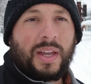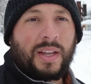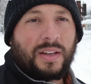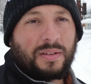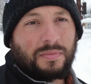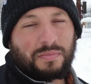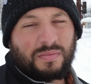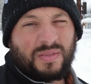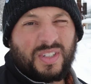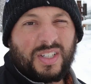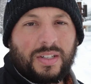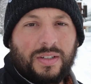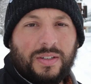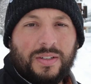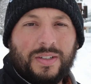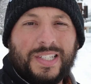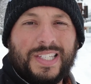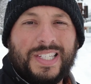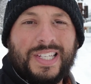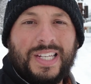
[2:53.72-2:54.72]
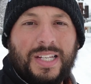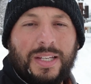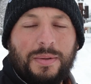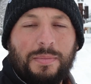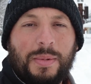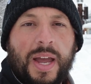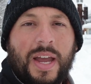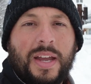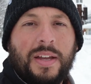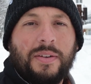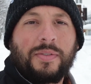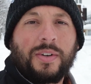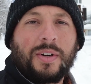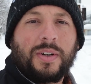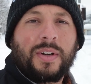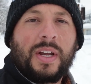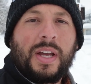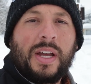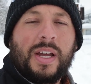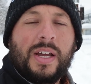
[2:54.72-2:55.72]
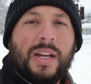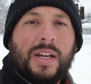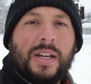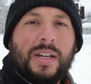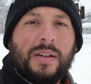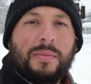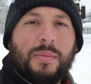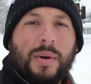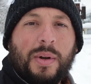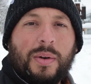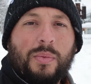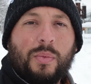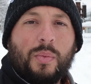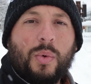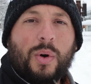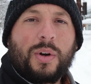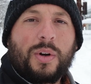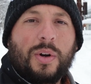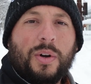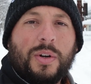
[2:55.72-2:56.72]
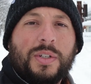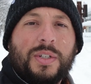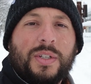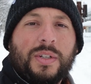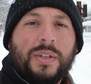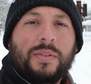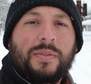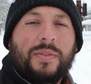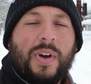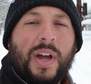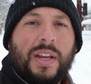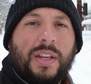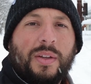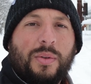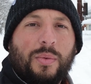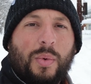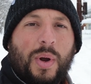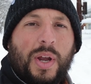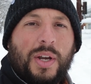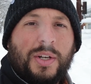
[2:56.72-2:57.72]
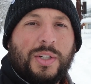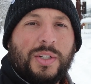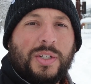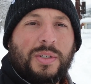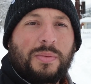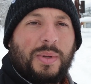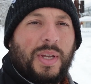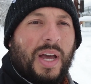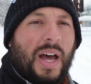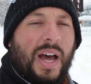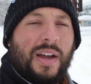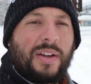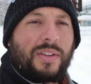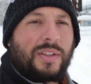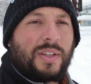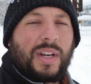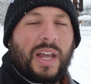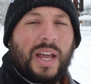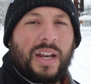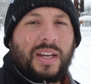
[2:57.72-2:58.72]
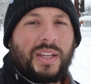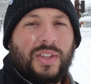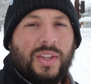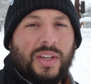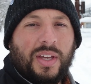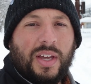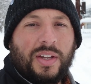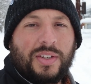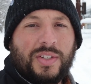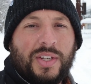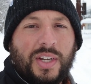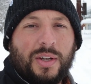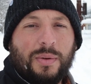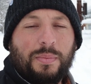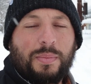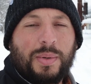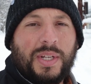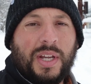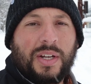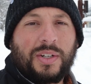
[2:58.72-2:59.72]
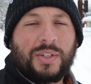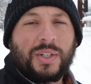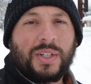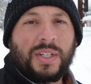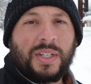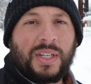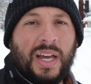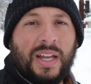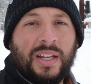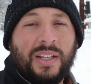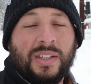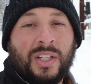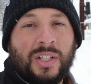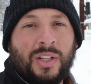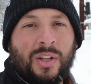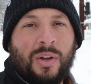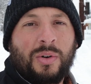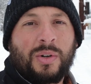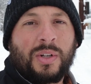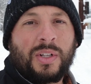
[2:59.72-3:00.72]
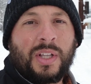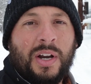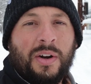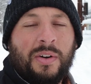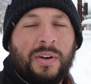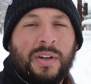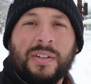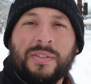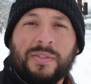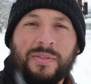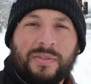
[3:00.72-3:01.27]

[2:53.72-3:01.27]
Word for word: and seedy behavior. But workers, finding wages to be higher than anything else they could potentially get in the local area,